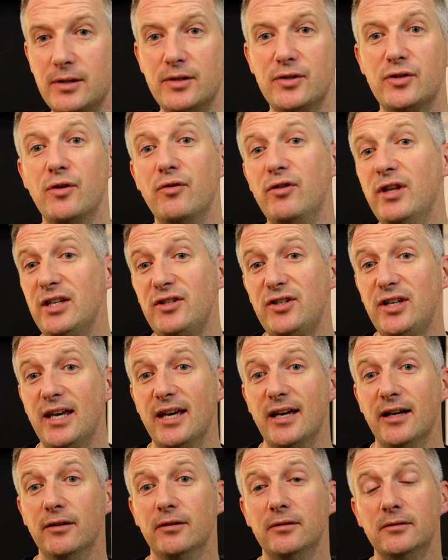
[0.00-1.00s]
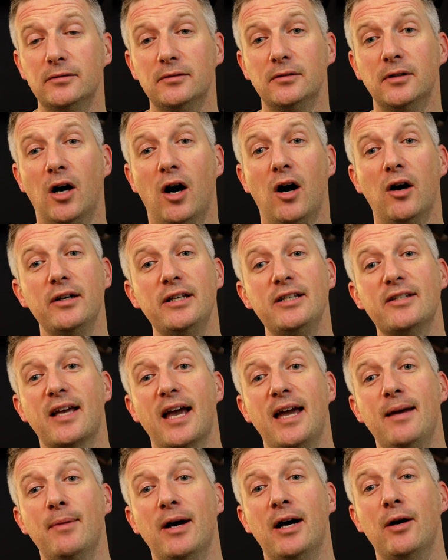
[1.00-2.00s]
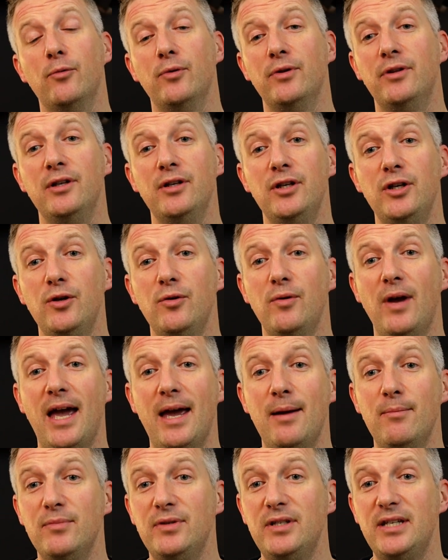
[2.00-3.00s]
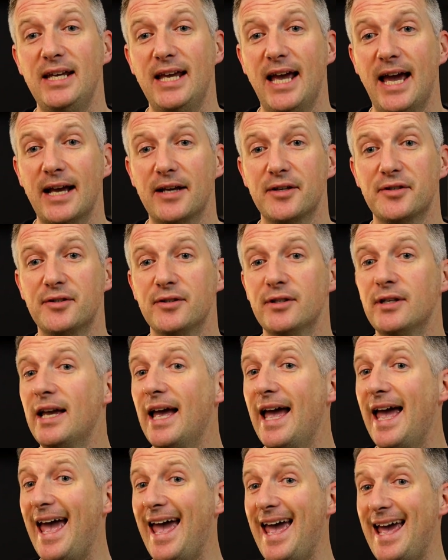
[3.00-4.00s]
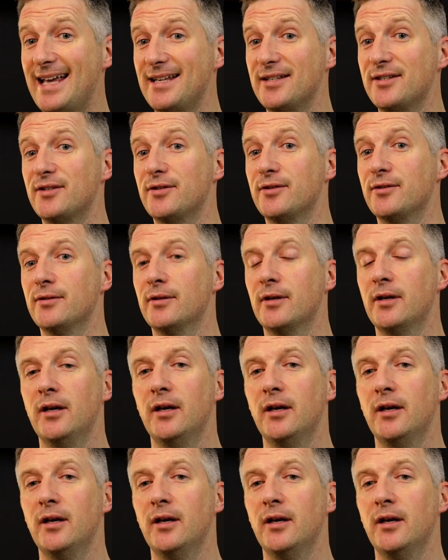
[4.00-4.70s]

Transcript: So this year, Hardy's came out with a new MTX-S,